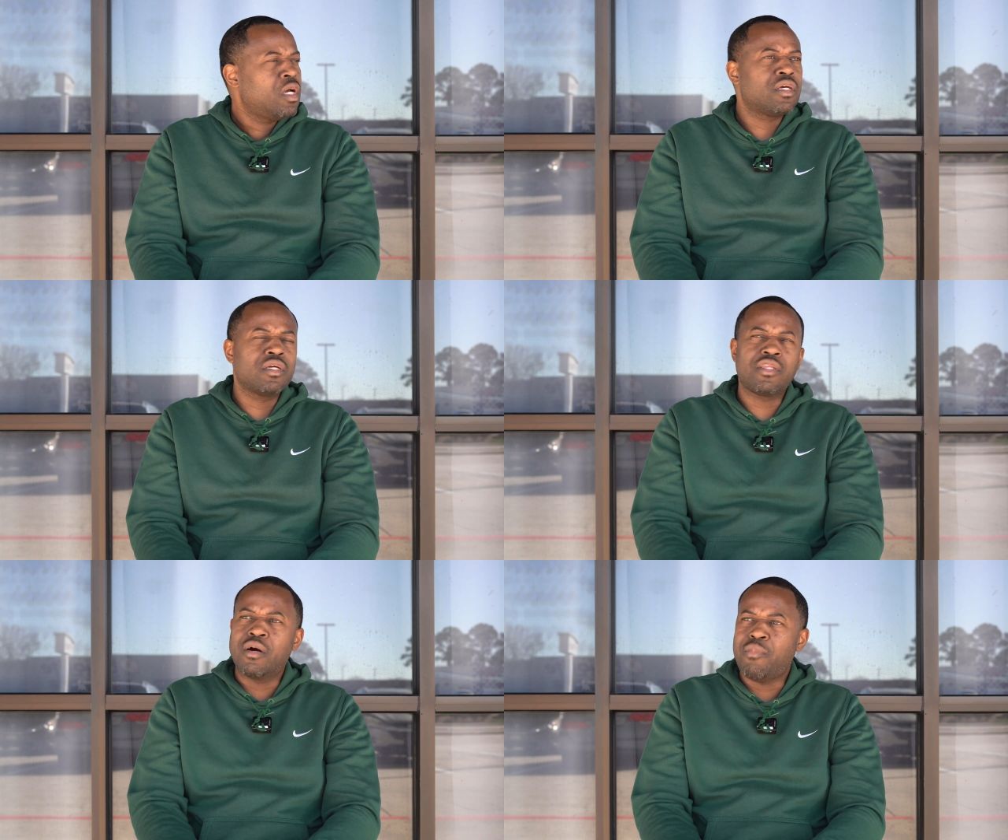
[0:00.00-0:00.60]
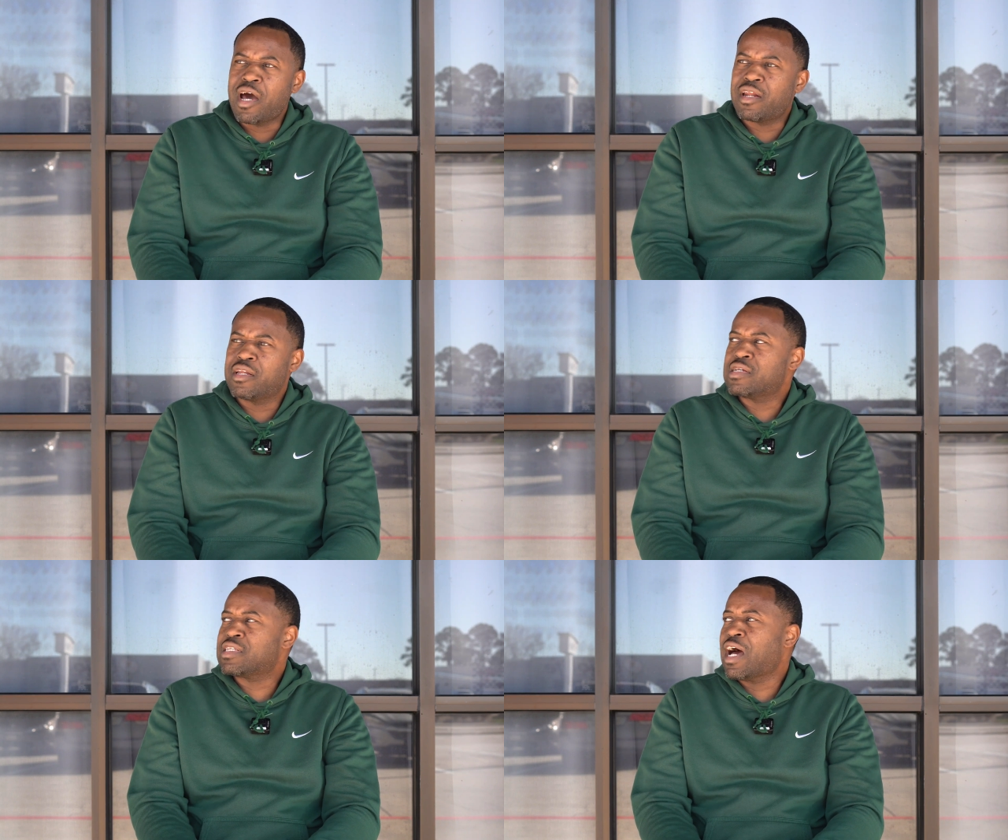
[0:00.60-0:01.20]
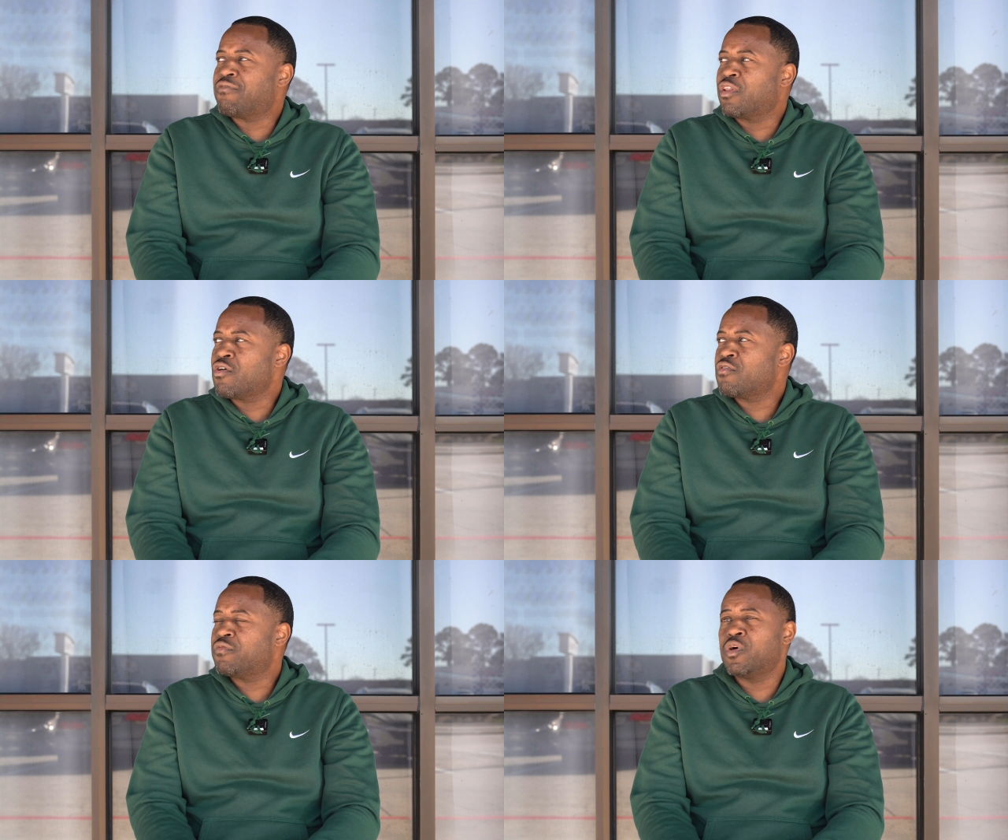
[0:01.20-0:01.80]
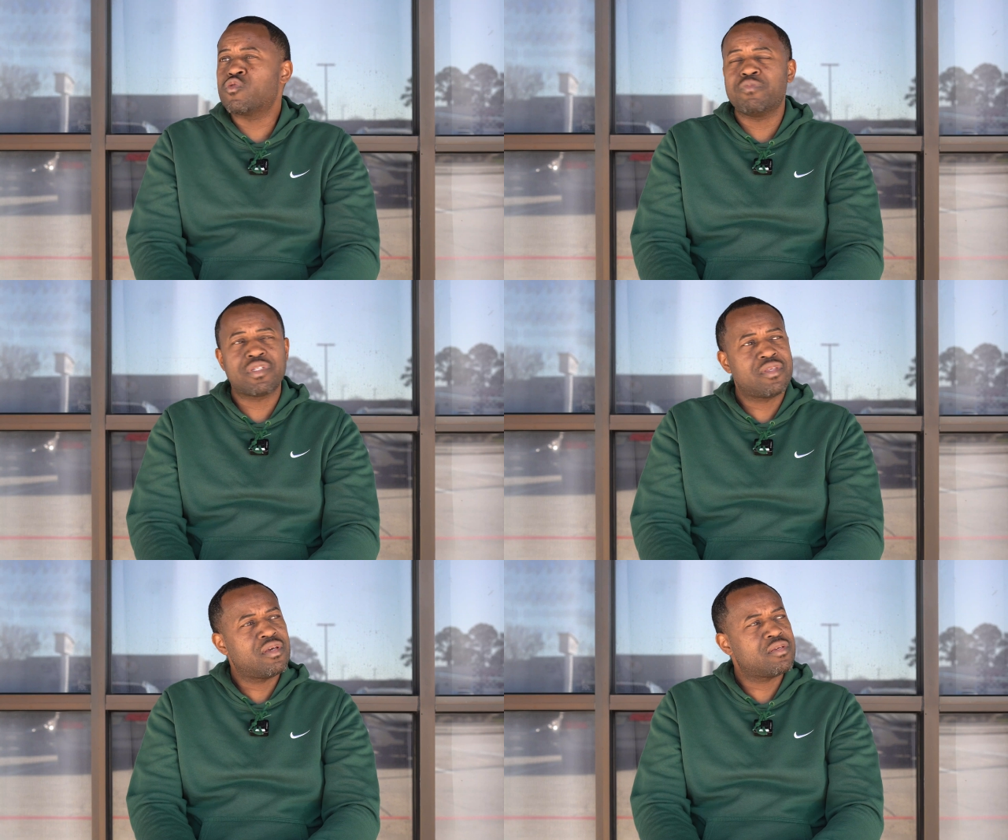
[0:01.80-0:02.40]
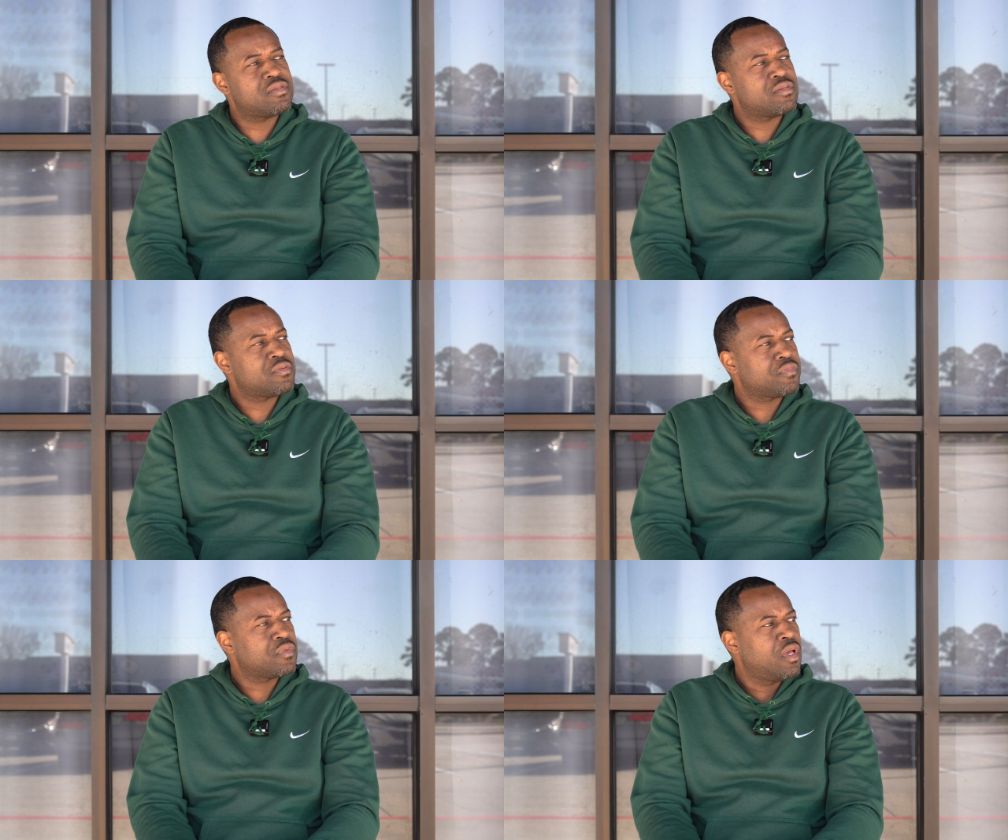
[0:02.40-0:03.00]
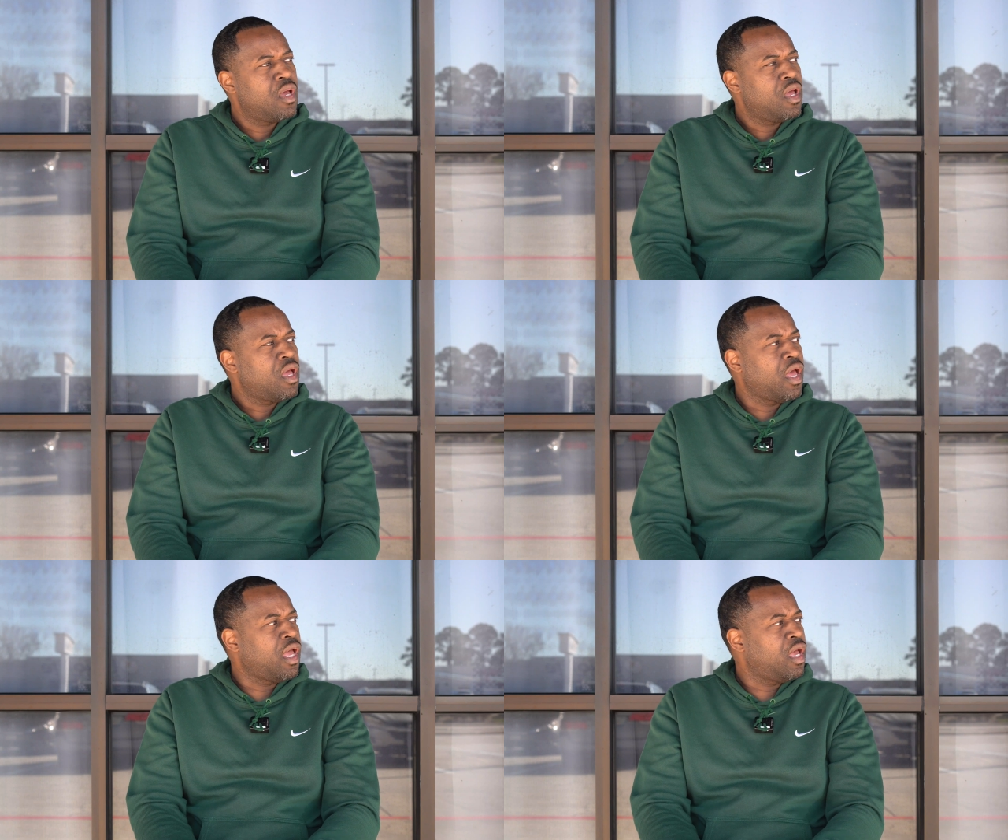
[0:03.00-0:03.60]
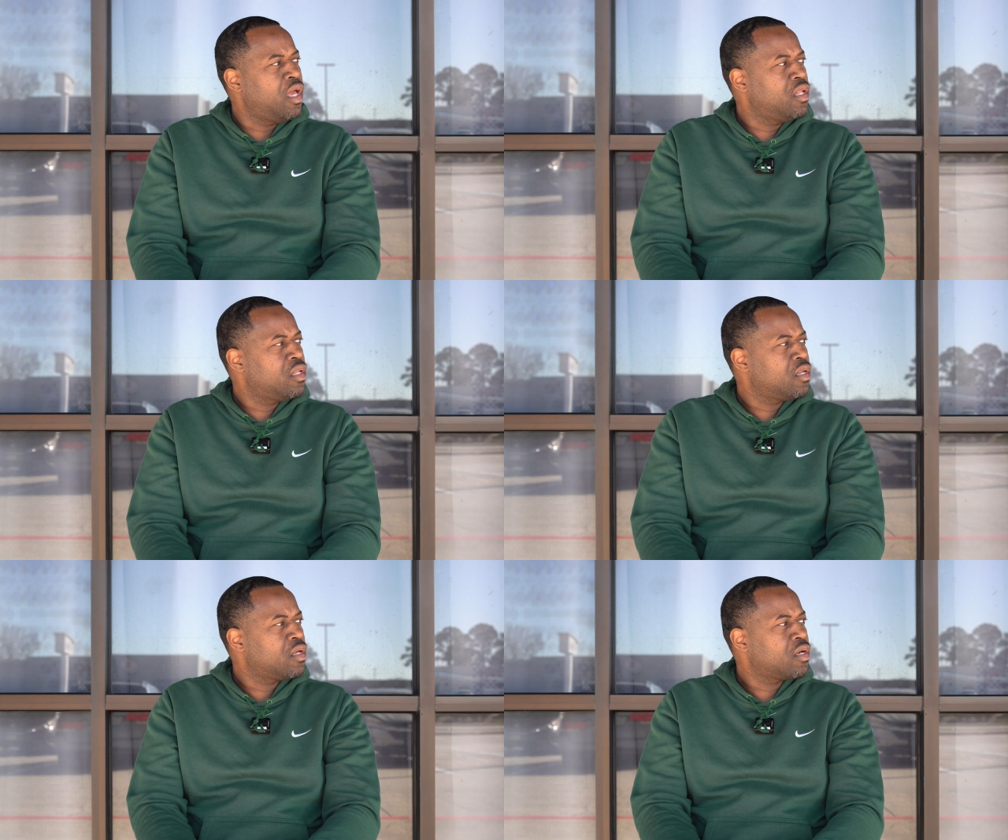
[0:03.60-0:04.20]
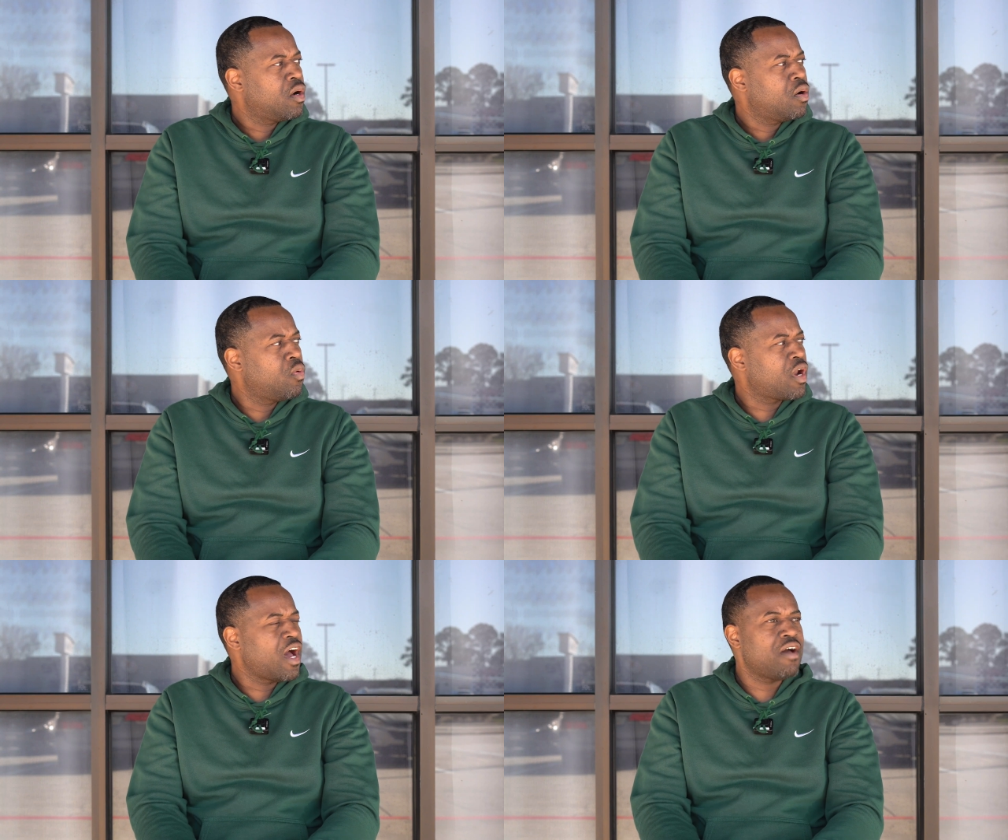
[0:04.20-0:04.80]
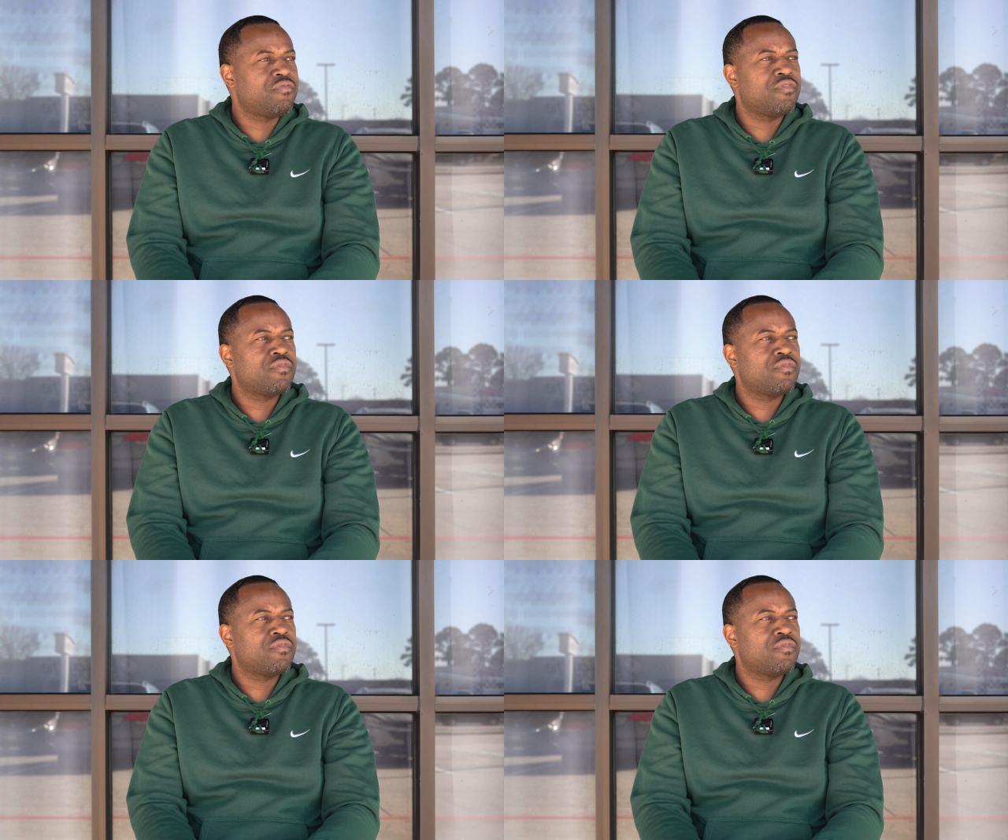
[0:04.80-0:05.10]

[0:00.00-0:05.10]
the good thing about it is I've learned from those mistakes. And what I've